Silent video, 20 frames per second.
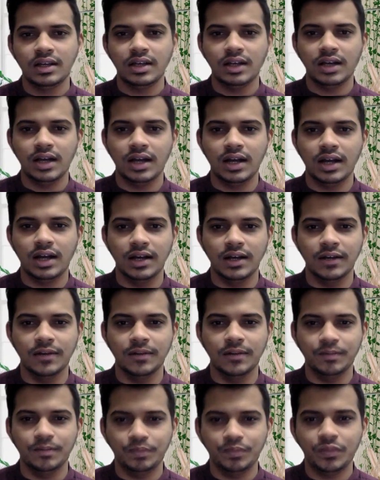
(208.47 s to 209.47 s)
uh,
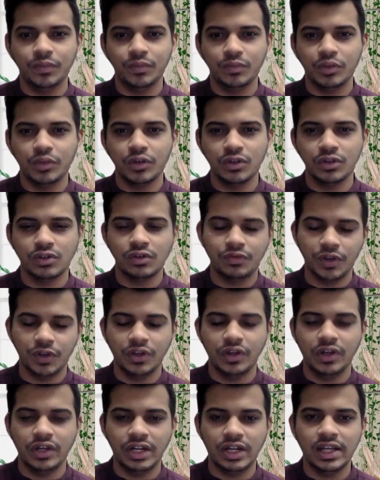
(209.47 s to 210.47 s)
because of
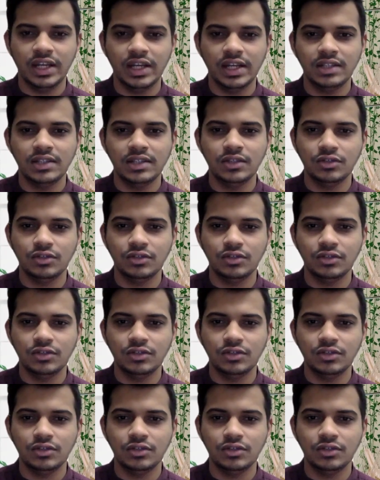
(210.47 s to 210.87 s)
your etiquettes,